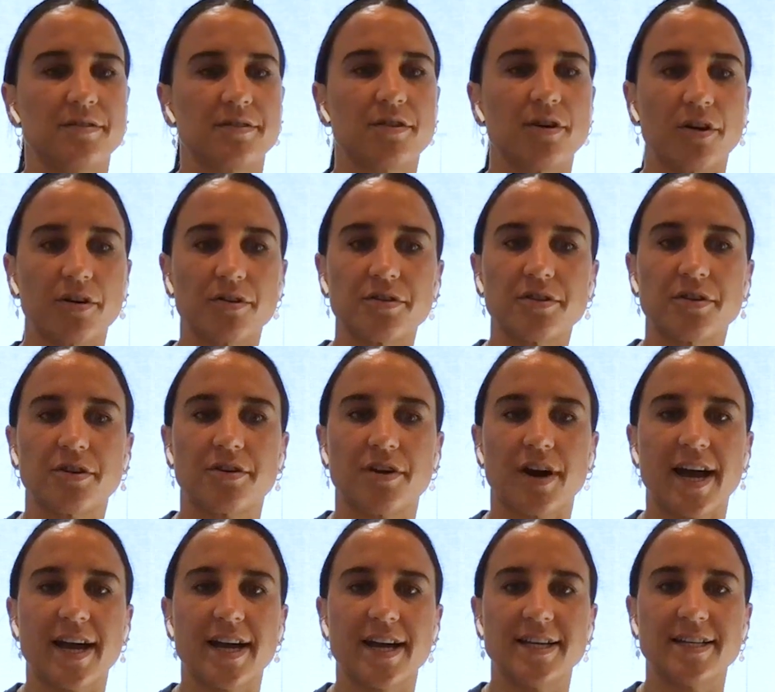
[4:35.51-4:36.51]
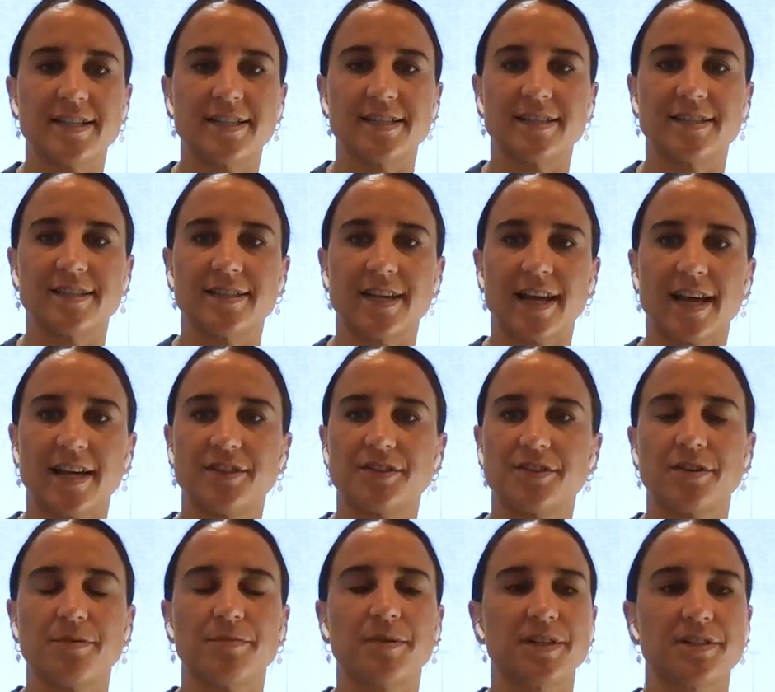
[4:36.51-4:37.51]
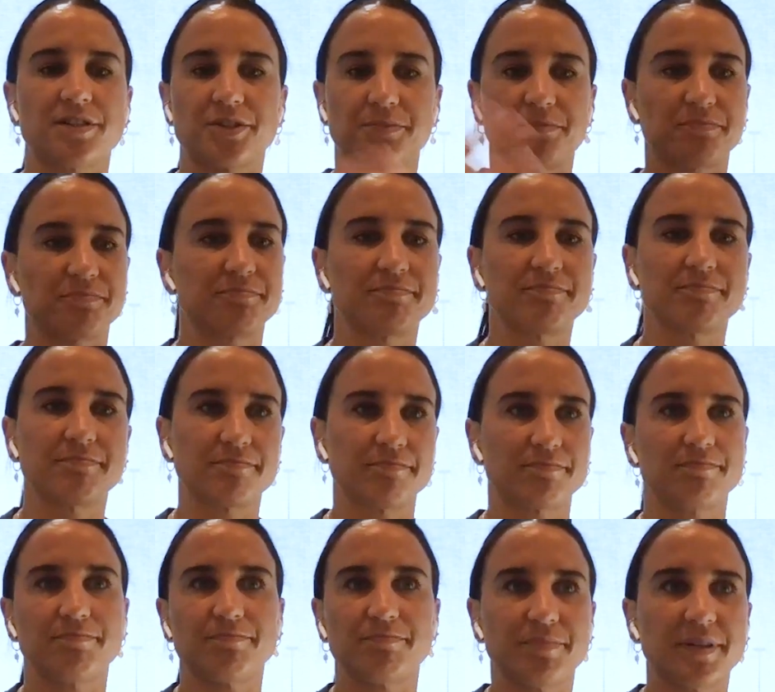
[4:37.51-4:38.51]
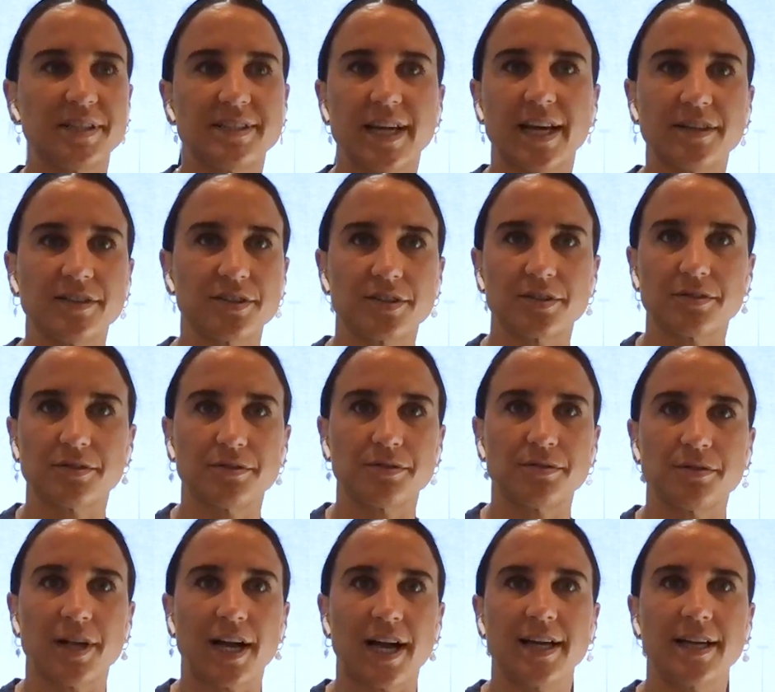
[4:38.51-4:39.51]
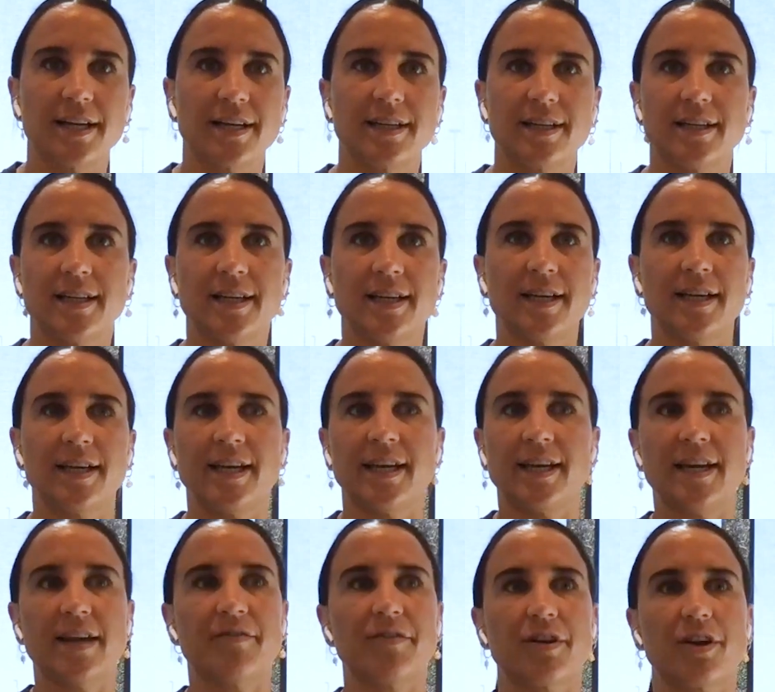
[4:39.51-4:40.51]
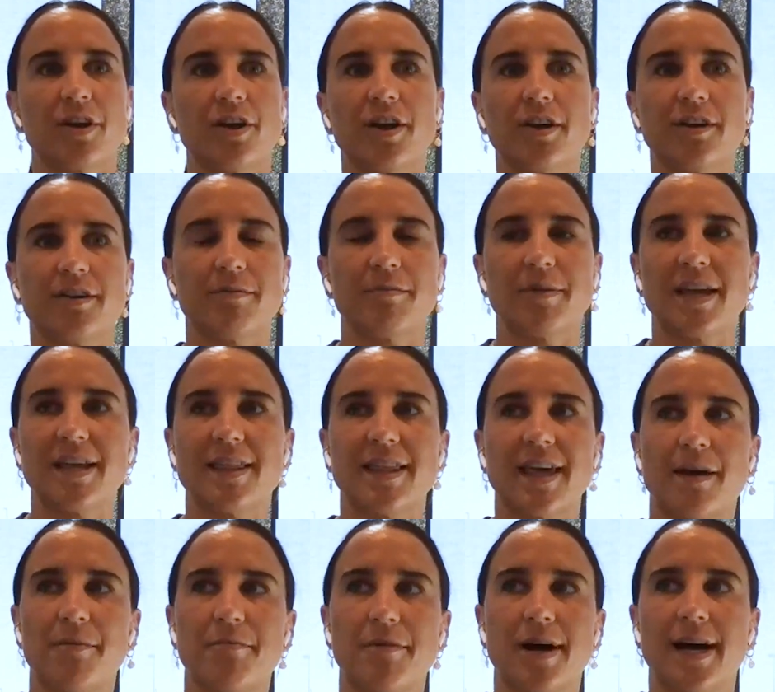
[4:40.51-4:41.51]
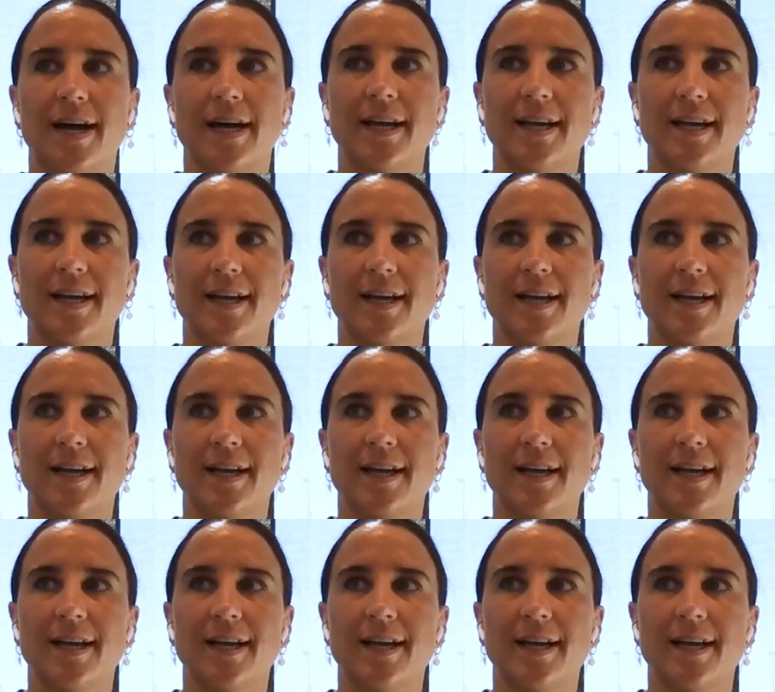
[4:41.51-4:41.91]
got good grades and had so much potential, like it never occurred to me that I might